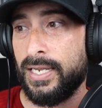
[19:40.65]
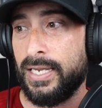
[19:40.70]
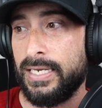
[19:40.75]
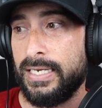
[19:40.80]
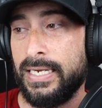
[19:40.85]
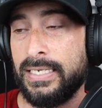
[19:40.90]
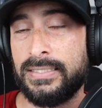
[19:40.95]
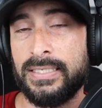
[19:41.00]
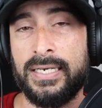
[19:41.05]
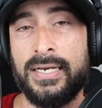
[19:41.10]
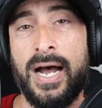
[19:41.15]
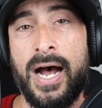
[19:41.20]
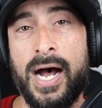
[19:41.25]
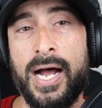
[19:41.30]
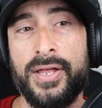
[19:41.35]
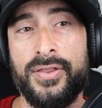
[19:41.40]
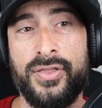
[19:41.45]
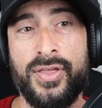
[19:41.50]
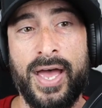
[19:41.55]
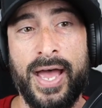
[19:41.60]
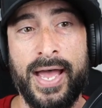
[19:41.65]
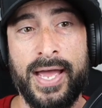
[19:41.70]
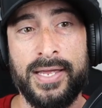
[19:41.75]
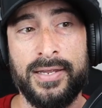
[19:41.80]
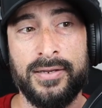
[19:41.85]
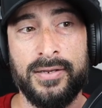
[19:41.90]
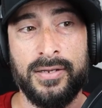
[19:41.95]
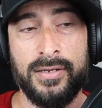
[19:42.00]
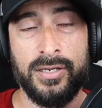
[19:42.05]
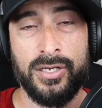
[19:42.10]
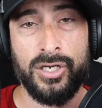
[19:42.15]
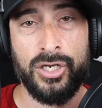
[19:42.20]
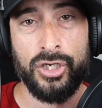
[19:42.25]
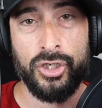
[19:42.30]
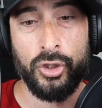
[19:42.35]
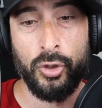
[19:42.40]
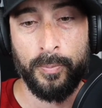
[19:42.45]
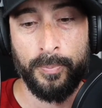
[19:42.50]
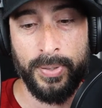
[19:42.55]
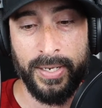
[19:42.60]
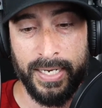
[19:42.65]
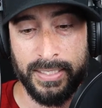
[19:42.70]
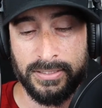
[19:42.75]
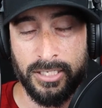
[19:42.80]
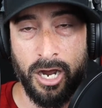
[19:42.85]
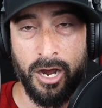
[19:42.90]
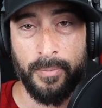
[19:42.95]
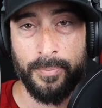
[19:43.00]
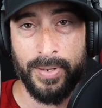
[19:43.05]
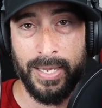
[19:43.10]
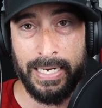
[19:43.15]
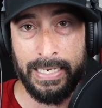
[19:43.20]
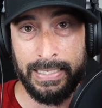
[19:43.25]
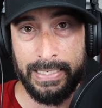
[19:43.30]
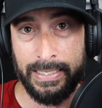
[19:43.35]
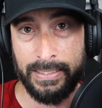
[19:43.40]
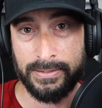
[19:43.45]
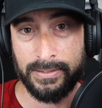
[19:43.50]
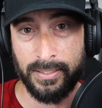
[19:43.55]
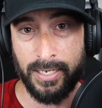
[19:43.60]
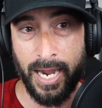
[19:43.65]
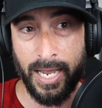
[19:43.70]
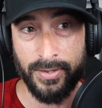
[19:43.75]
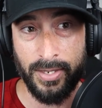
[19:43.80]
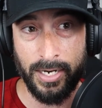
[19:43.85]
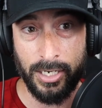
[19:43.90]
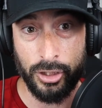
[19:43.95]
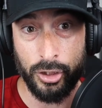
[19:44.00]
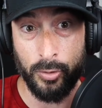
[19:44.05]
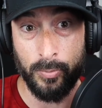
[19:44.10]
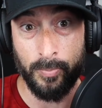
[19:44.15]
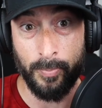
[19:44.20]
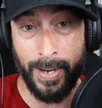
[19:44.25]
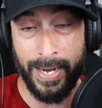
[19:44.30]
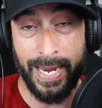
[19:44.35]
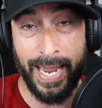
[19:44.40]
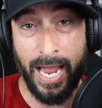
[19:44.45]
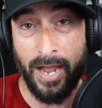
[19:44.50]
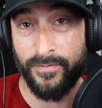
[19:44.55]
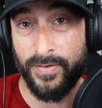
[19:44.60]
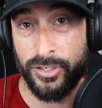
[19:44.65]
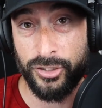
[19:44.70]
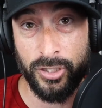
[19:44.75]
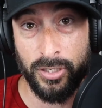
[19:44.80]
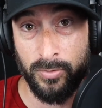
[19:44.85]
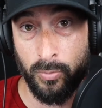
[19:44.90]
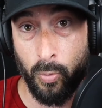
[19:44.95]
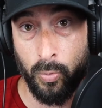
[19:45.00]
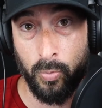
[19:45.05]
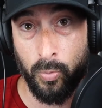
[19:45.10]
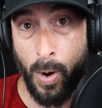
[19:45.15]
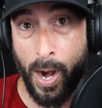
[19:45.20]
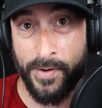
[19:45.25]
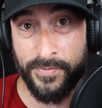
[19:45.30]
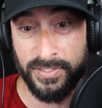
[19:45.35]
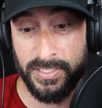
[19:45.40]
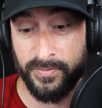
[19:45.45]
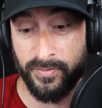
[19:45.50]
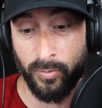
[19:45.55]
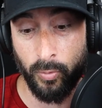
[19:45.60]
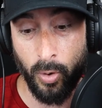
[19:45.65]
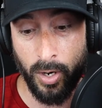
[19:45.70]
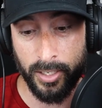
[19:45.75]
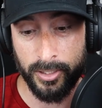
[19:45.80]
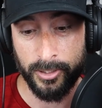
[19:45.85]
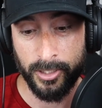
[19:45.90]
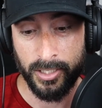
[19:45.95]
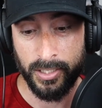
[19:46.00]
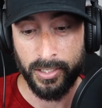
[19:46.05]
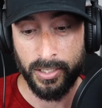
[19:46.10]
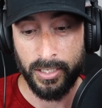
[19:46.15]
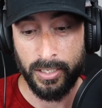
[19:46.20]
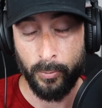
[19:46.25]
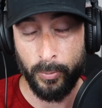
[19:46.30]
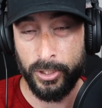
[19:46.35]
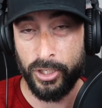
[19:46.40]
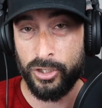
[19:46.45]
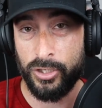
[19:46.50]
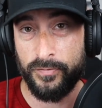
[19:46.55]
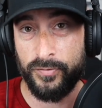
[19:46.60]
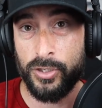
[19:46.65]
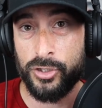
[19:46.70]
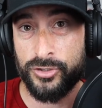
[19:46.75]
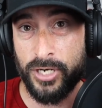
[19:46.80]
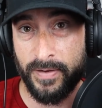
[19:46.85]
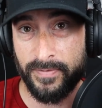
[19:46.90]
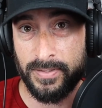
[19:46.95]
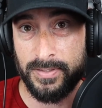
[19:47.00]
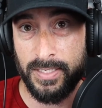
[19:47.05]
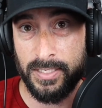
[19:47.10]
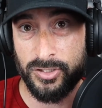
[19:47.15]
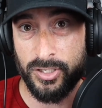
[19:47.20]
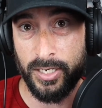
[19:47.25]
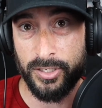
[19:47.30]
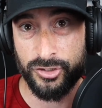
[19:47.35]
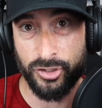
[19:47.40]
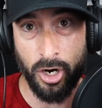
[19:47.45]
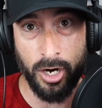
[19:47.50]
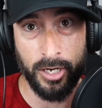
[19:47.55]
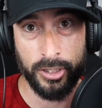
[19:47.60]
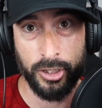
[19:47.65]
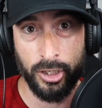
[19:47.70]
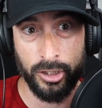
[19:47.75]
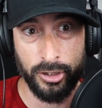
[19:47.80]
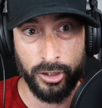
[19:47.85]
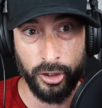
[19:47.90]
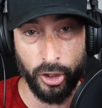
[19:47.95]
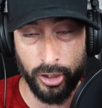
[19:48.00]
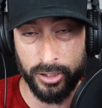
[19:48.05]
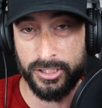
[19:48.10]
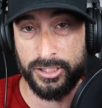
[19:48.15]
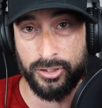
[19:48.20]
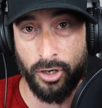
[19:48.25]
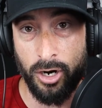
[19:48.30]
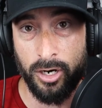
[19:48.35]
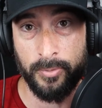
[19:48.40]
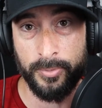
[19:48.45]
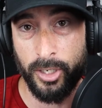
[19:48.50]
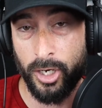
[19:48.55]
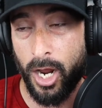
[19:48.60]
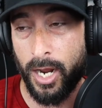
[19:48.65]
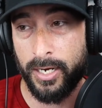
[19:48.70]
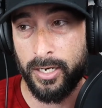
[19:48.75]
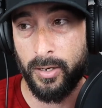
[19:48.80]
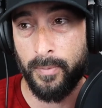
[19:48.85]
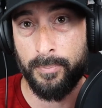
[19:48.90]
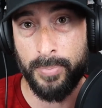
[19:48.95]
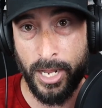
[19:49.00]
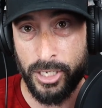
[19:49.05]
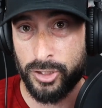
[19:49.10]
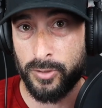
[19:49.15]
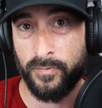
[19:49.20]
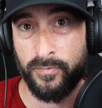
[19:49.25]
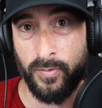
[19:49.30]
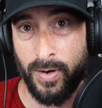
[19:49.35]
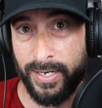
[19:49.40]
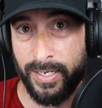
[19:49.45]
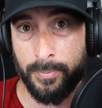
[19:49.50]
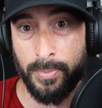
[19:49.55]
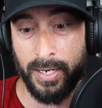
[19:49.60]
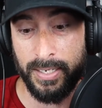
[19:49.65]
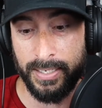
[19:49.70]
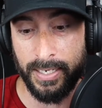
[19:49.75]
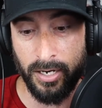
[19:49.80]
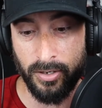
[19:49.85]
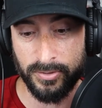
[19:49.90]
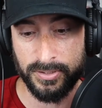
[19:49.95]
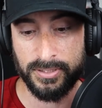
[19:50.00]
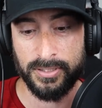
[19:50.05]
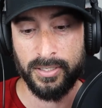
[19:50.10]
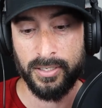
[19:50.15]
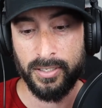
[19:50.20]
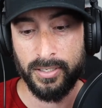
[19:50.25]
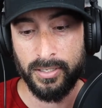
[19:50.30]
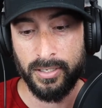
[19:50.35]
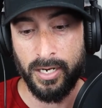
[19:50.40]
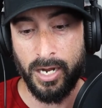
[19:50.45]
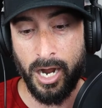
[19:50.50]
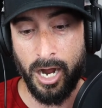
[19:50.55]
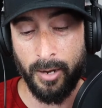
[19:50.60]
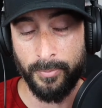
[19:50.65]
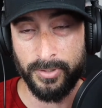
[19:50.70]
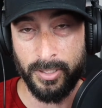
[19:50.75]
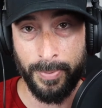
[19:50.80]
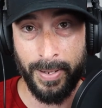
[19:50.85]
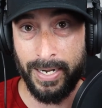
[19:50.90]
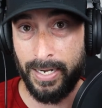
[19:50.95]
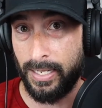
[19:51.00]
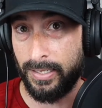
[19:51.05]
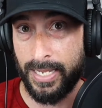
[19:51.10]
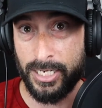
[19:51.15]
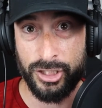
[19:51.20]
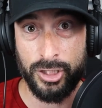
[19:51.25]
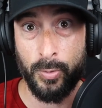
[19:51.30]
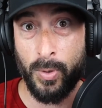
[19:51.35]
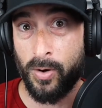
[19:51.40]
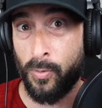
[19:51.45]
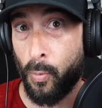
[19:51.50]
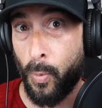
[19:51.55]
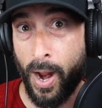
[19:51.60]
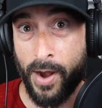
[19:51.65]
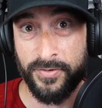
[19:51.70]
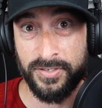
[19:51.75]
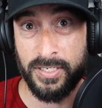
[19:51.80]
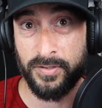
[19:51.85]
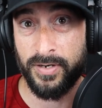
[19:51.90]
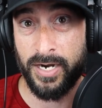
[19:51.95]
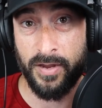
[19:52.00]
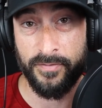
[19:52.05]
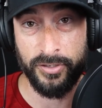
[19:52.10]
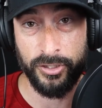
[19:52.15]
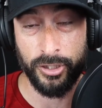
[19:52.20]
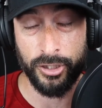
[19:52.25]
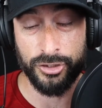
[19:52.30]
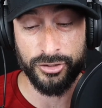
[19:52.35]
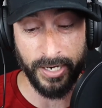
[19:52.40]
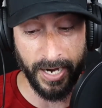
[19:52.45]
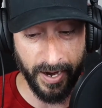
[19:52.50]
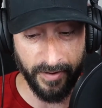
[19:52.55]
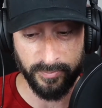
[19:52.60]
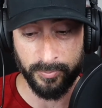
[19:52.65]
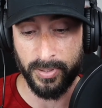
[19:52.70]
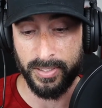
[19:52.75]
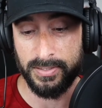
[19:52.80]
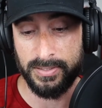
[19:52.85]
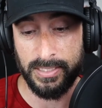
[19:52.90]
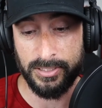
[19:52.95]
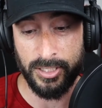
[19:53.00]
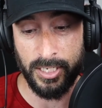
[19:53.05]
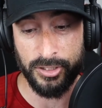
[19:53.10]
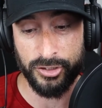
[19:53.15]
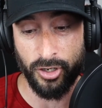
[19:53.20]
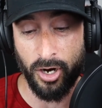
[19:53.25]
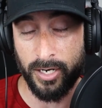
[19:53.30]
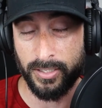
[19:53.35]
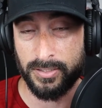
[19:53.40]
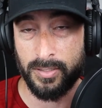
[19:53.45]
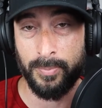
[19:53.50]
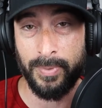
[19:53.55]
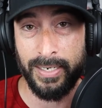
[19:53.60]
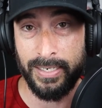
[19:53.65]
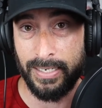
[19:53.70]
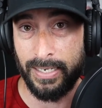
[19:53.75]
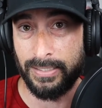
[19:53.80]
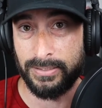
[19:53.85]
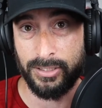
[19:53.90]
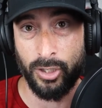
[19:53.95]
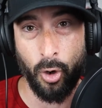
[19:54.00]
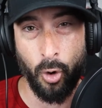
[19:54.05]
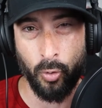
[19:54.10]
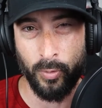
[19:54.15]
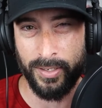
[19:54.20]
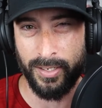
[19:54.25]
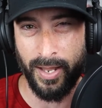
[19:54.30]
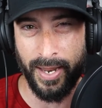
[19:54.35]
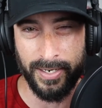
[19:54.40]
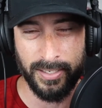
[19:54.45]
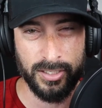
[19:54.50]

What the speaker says: he's a guy that you picked up, and he's a guy that you may have as your wide receiver one. If you draft a DJ Chark, you're going to start him. You're not going to bench him for anybody else, unless you went wide receiver heavy in your draft. But DJ Chark, to me, is the only